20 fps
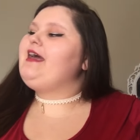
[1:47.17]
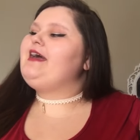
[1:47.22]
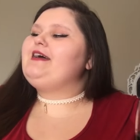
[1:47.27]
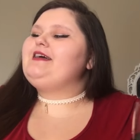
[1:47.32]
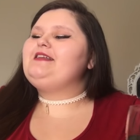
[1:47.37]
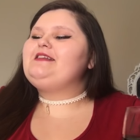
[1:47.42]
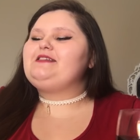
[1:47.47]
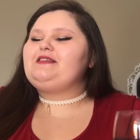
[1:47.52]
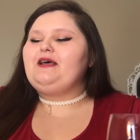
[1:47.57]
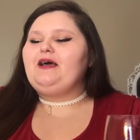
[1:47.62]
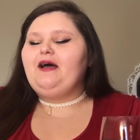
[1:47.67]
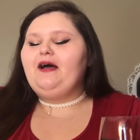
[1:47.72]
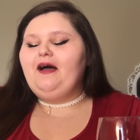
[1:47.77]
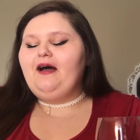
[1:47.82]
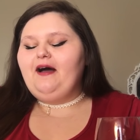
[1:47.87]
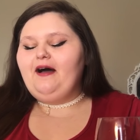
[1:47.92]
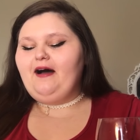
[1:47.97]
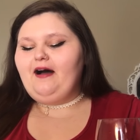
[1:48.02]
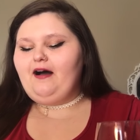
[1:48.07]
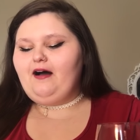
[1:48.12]
And
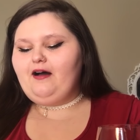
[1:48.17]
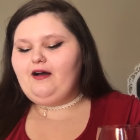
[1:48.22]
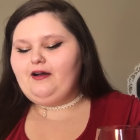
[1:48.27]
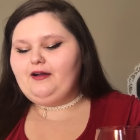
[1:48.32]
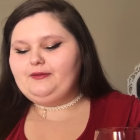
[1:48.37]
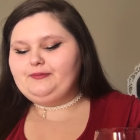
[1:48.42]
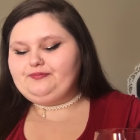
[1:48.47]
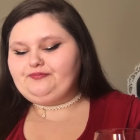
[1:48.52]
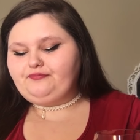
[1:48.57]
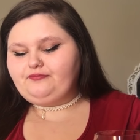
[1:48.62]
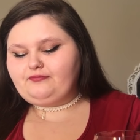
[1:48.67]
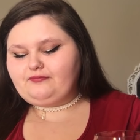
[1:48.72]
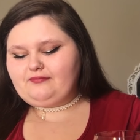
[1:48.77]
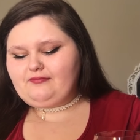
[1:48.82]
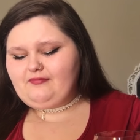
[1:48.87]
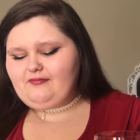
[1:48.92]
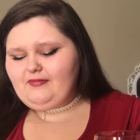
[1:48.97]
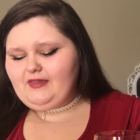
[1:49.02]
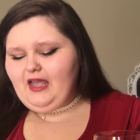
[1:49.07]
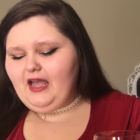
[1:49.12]
um,
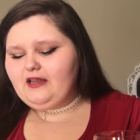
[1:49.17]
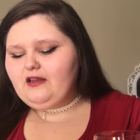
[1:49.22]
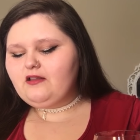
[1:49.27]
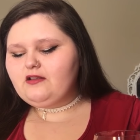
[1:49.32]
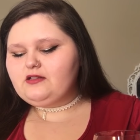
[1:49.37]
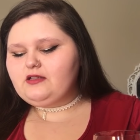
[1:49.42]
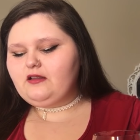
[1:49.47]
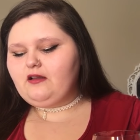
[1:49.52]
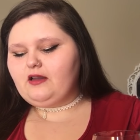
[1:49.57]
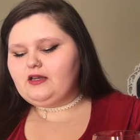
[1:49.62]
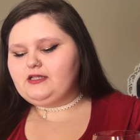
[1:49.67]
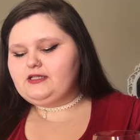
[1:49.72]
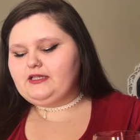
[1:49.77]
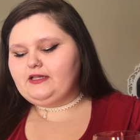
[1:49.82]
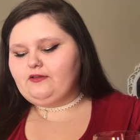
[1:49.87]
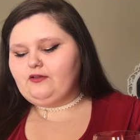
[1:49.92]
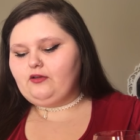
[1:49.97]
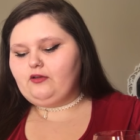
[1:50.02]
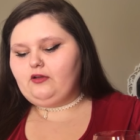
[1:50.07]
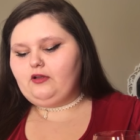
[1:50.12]
I know there's a lot of
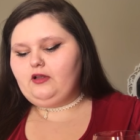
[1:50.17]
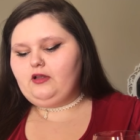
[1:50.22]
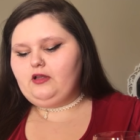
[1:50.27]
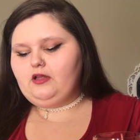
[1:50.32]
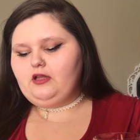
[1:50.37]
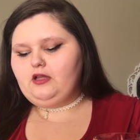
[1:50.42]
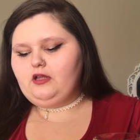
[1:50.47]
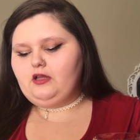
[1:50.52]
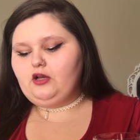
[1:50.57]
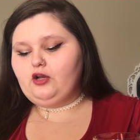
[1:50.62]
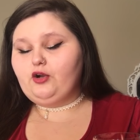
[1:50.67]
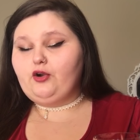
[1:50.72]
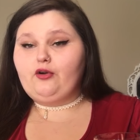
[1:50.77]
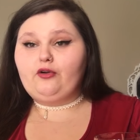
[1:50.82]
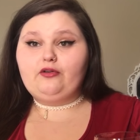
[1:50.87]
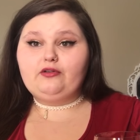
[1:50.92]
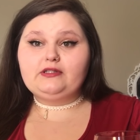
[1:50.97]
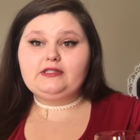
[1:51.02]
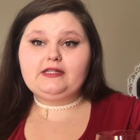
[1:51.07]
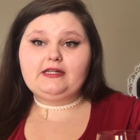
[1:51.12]
single
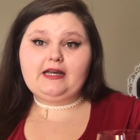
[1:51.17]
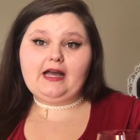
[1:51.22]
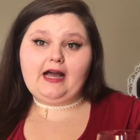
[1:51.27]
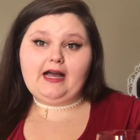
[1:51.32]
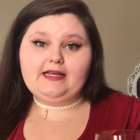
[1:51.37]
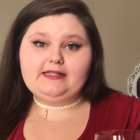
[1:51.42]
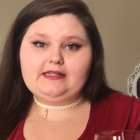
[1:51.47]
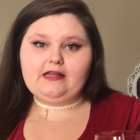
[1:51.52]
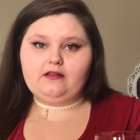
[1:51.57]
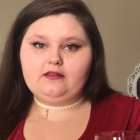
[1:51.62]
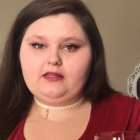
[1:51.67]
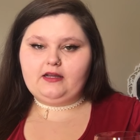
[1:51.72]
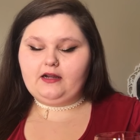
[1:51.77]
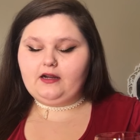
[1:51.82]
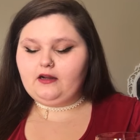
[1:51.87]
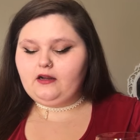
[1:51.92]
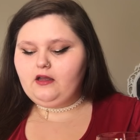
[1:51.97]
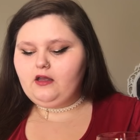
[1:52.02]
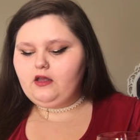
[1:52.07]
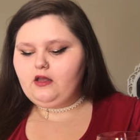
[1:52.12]
girls, guys out
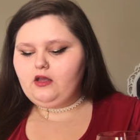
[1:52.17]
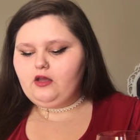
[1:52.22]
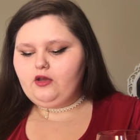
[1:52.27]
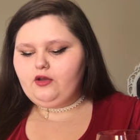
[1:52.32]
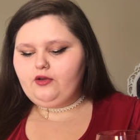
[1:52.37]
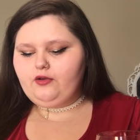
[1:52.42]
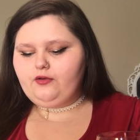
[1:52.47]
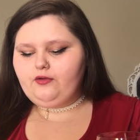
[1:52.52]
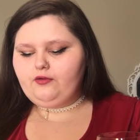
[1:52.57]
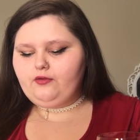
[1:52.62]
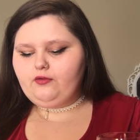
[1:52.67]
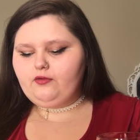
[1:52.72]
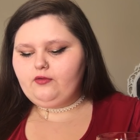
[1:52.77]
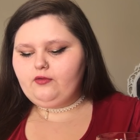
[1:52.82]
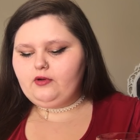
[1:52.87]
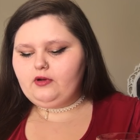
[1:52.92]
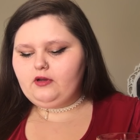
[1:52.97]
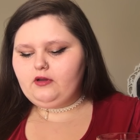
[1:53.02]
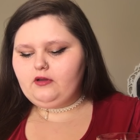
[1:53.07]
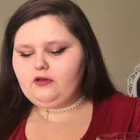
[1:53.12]
there
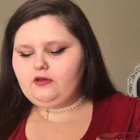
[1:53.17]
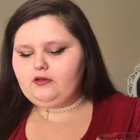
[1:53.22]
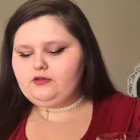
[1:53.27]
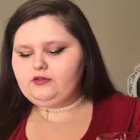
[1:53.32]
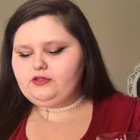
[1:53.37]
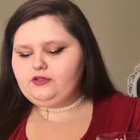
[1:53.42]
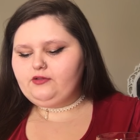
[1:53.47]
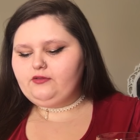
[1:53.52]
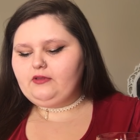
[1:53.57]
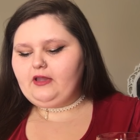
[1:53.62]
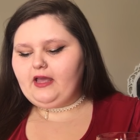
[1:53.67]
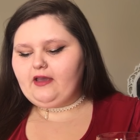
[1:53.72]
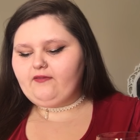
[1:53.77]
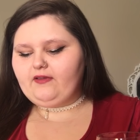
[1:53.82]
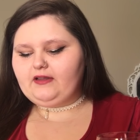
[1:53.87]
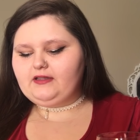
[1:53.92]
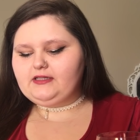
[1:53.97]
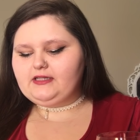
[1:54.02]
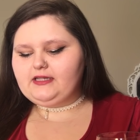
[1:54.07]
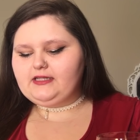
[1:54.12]
who do like
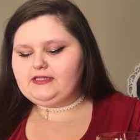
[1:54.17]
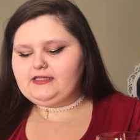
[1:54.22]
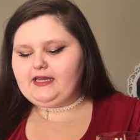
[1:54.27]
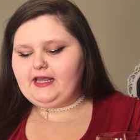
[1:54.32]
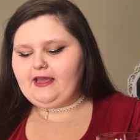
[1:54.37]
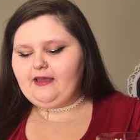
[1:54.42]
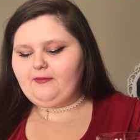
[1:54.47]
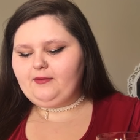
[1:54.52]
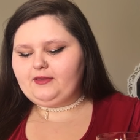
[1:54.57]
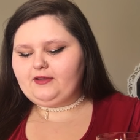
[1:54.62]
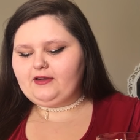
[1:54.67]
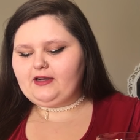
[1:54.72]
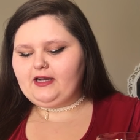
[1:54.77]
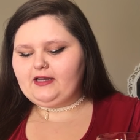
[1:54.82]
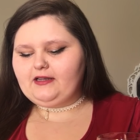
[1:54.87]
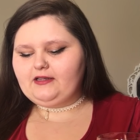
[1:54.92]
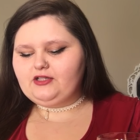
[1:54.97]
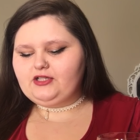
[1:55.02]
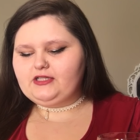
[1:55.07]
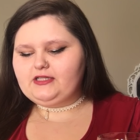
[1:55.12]
Valentine's Day, but they're
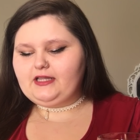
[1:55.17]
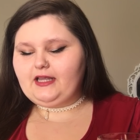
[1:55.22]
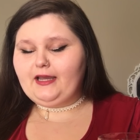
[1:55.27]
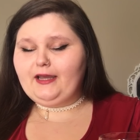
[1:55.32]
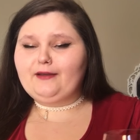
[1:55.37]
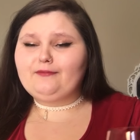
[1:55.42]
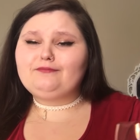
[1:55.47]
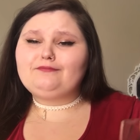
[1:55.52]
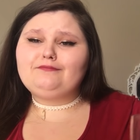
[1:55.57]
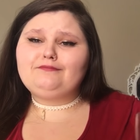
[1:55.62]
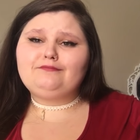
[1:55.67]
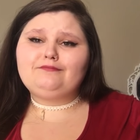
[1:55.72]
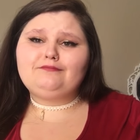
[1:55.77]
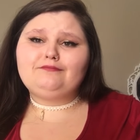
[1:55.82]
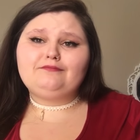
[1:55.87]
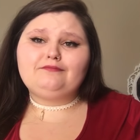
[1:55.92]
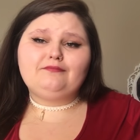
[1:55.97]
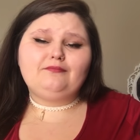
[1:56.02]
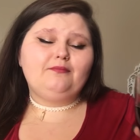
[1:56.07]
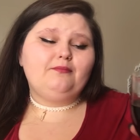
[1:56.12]
kind of just like,
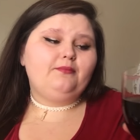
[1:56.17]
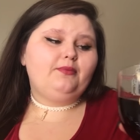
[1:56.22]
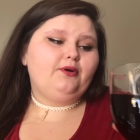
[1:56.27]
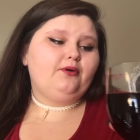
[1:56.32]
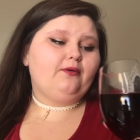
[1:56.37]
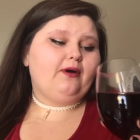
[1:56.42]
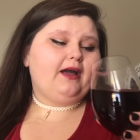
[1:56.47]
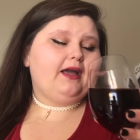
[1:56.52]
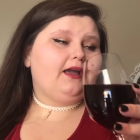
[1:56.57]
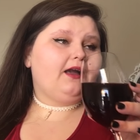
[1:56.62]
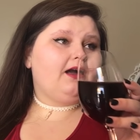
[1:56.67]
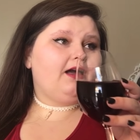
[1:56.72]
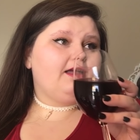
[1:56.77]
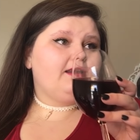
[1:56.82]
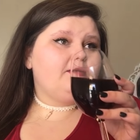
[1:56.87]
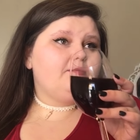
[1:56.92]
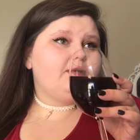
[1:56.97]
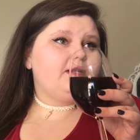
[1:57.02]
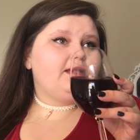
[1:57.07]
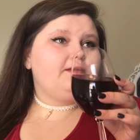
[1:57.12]
boo, I ain't got
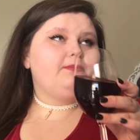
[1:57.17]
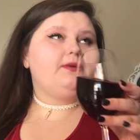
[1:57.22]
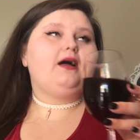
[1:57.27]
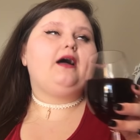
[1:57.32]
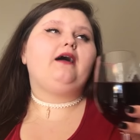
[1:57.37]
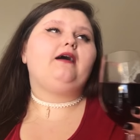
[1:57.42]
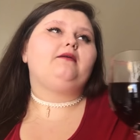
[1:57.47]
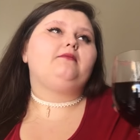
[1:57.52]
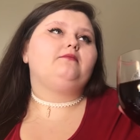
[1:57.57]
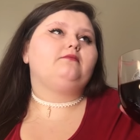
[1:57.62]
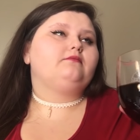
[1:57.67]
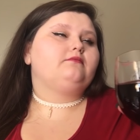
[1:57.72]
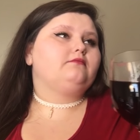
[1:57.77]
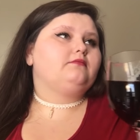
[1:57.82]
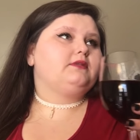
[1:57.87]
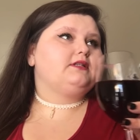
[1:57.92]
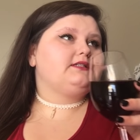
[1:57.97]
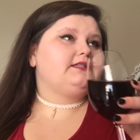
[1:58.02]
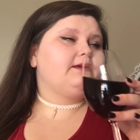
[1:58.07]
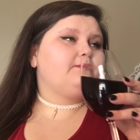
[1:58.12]
anybody, but I'm
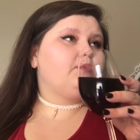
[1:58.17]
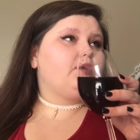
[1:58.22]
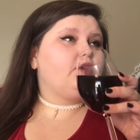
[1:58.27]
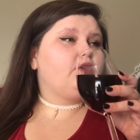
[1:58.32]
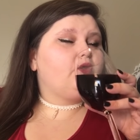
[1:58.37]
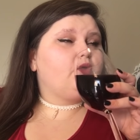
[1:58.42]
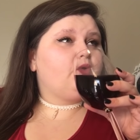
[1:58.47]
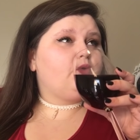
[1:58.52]
the same way.